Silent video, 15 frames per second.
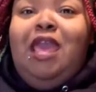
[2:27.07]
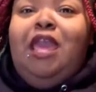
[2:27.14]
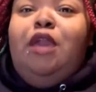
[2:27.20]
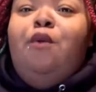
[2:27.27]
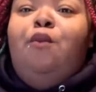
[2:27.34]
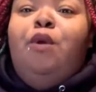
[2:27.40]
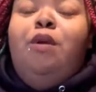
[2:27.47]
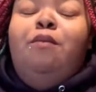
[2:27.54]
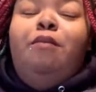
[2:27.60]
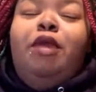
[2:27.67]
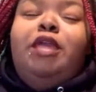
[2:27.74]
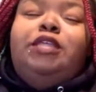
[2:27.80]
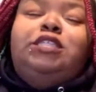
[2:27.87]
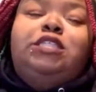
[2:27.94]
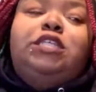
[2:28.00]
And what
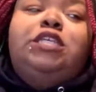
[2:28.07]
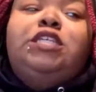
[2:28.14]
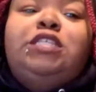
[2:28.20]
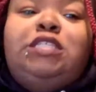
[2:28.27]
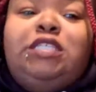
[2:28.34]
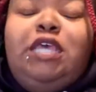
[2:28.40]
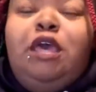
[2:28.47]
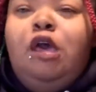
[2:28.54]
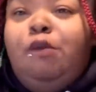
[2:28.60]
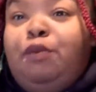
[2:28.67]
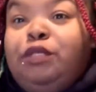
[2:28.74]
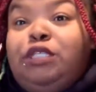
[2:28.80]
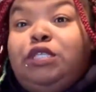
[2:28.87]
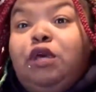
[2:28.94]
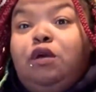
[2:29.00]
makes this
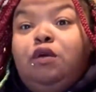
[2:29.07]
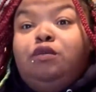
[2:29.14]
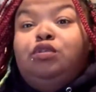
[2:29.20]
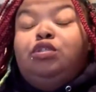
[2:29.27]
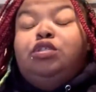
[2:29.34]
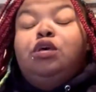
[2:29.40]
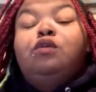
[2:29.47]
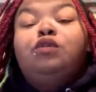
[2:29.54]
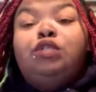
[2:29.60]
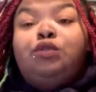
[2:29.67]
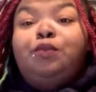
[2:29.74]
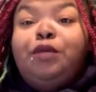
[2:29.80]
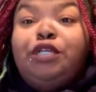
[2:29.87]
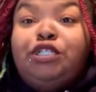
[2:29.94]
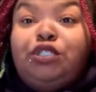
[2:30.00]
episode so
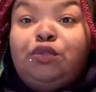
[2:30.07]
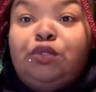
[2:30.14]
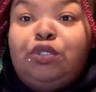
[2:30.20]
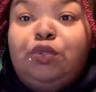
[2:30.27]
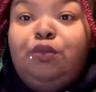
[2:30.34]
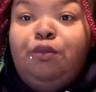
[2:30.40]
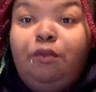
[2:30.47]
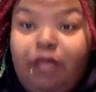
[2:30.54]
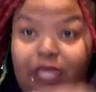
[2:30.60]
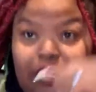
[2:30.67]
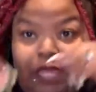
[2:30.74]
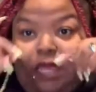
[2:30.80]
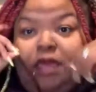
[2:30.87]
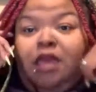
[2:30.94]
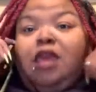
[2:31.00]
special to
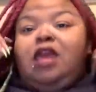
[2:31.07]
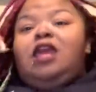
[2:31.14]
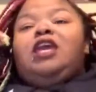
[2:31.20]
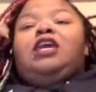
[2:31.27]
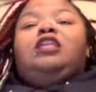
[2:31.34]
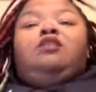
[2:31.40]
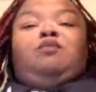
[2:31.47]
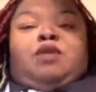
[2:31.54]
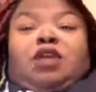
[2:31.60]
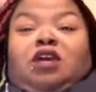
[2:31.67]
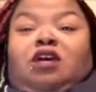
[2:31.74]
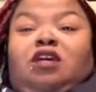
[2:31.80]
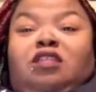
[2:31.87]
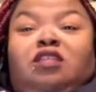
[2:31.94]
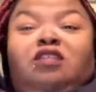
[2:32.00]
me is
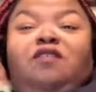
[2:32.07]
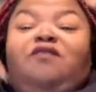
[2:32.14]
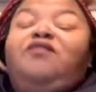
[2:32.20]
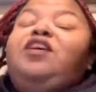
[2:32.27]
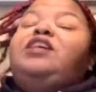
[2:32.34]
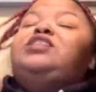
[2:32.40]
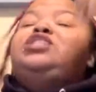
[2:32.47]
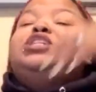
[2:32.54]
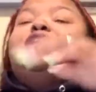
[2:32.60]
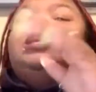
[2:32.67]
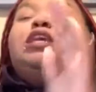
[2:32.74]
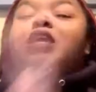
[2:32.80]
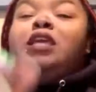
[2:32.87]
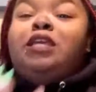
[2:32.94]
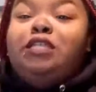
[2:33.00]
because of the fact she
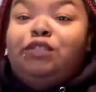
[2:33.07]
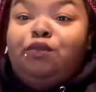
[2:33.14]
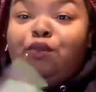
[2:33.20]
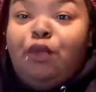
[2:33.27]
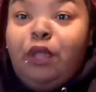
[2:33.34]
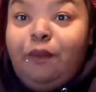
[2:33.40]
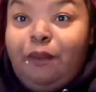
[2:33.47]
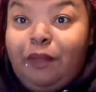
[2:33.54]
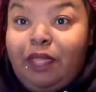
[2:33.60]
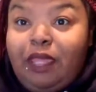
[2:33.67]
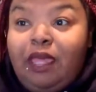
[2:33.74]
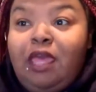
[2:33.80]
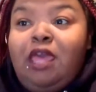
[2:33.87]
is repping